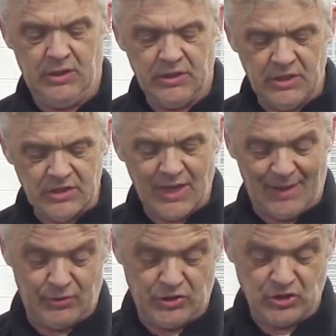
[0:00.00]
kitchen
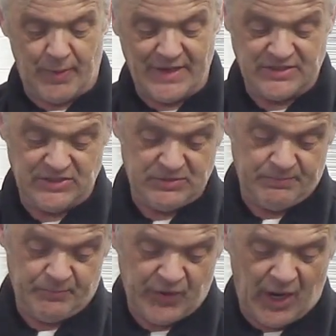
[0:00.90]
cabinet spaces,
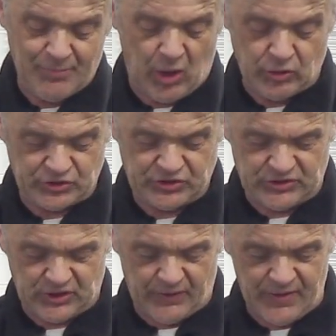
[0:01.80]
they're blocks,
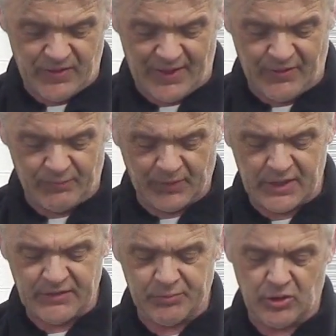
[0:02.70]
sorry. They're the
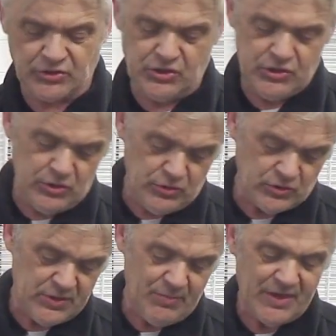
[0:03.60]
kind of blocks you use
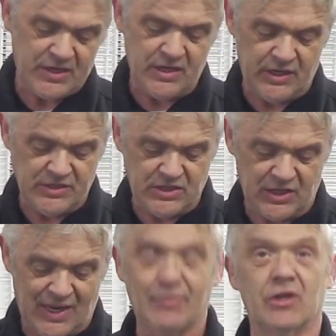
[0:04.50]
when you're making kitchen
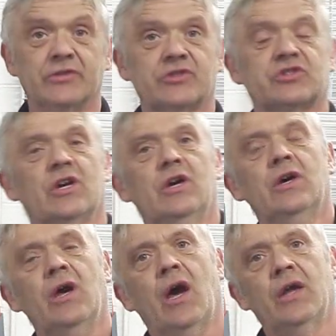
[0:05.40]
cabinets
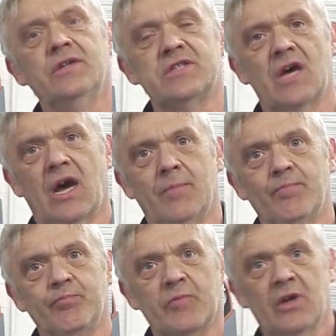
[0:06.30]
and um,
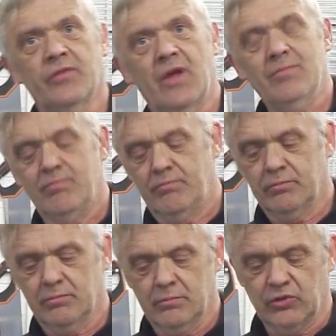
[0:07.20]
they
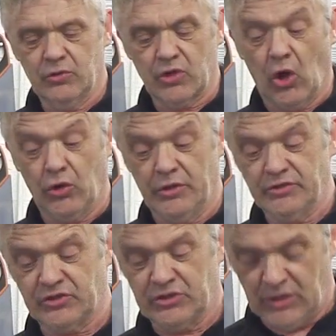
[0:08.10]
do the
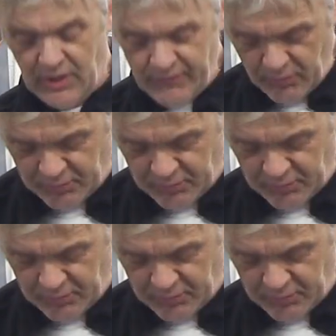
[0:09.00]
corners. If you